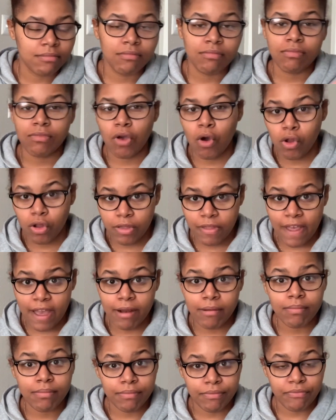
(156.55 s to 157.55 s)
all of that.
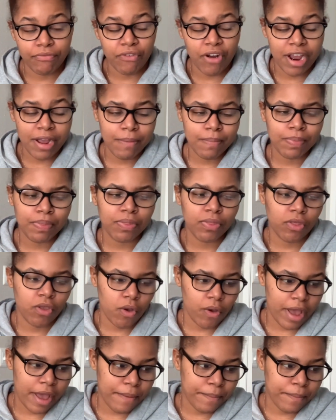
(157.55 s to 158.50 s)
Right? Okay.